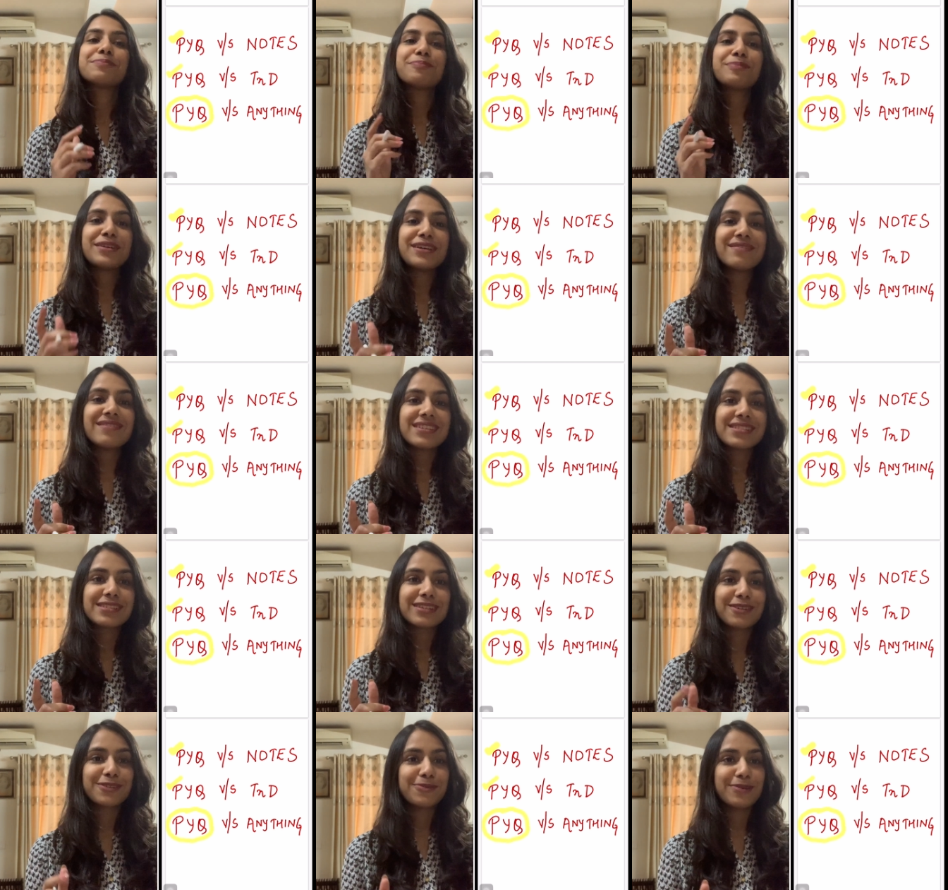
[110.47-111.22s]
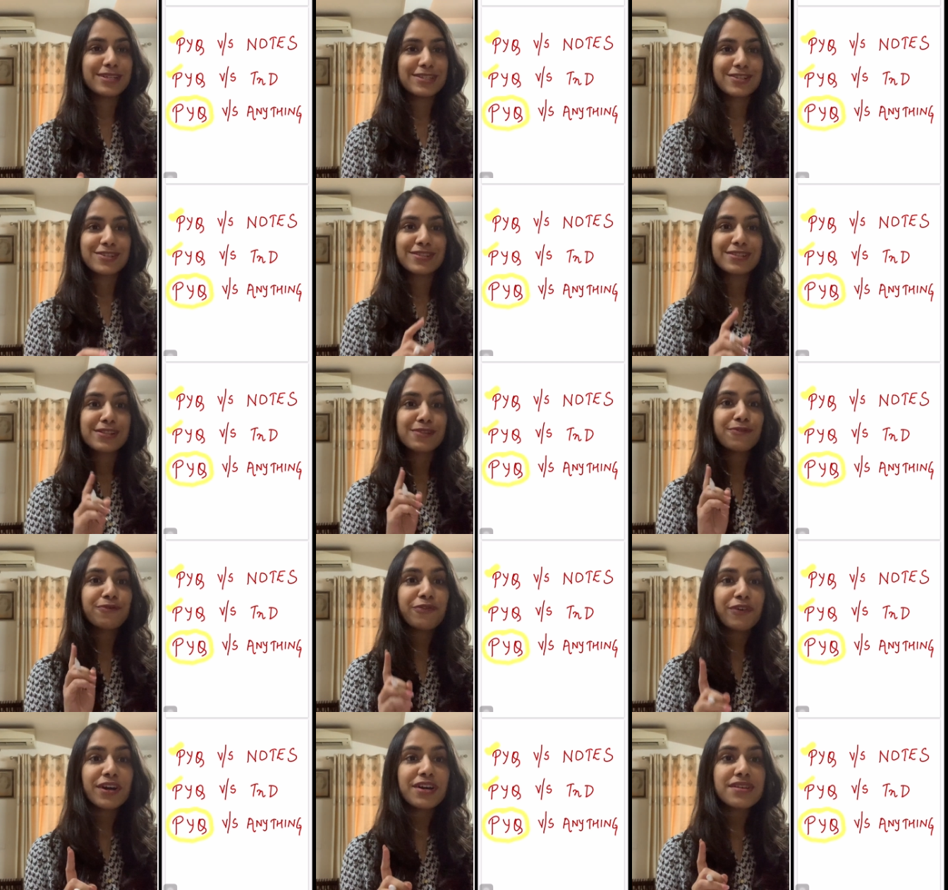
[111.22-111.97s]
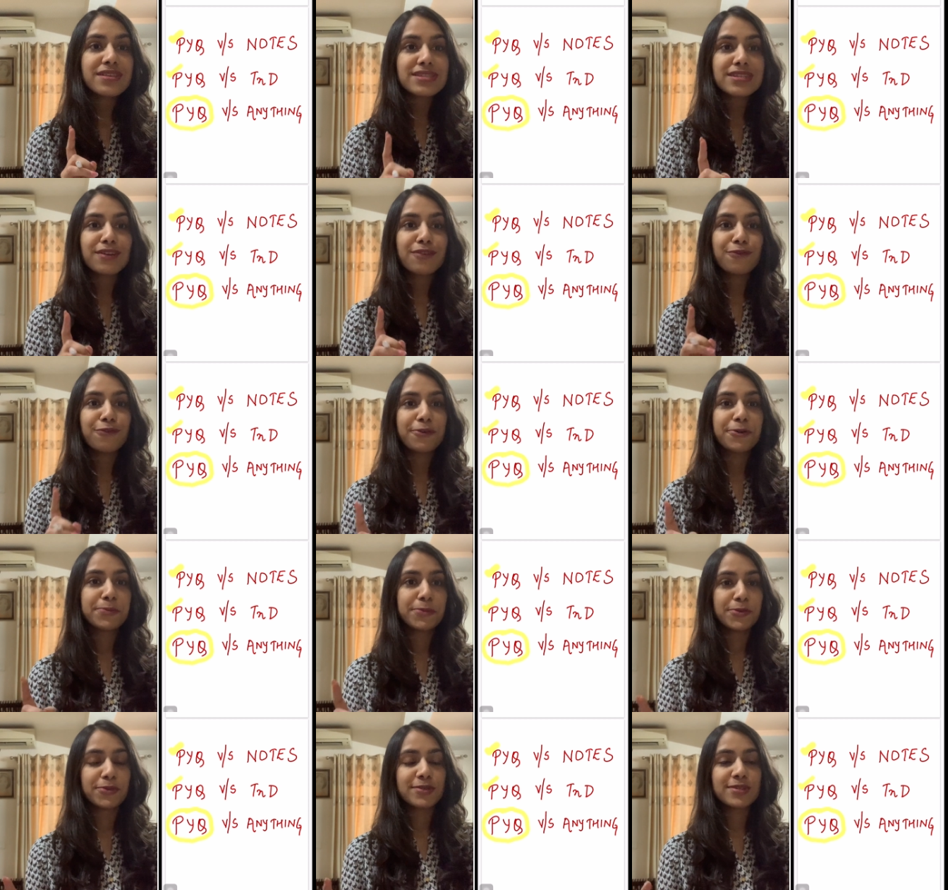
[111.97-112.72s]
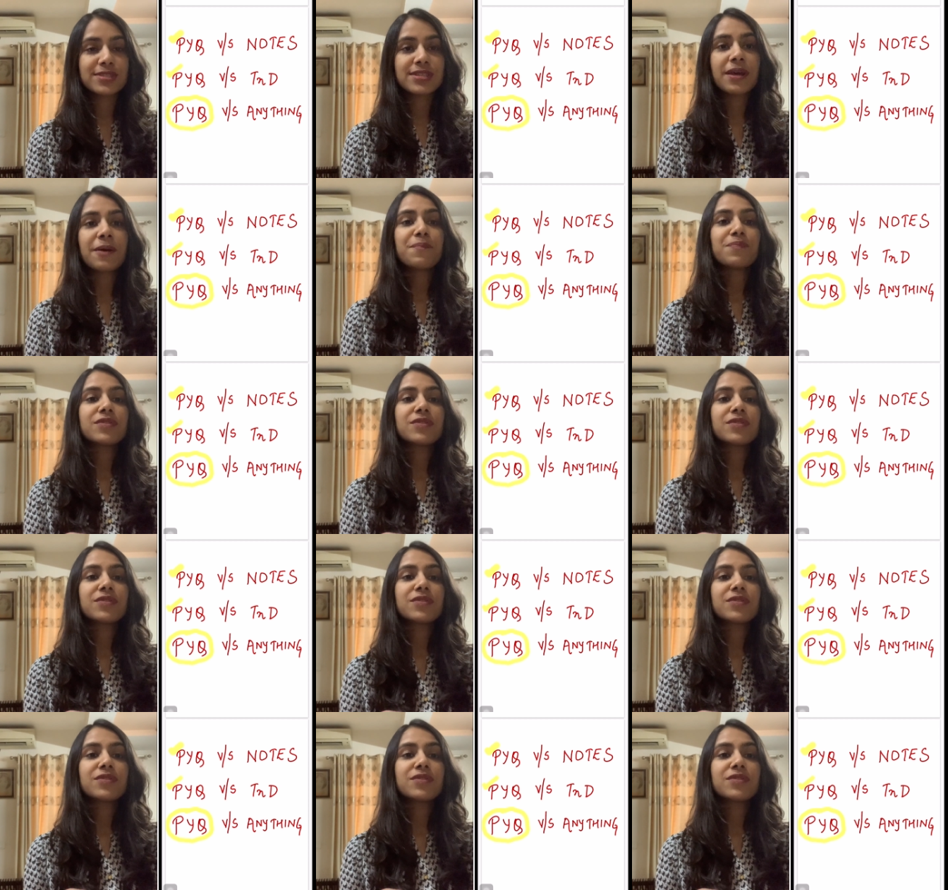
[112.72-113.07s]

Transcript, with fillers: previous year questions first and foremost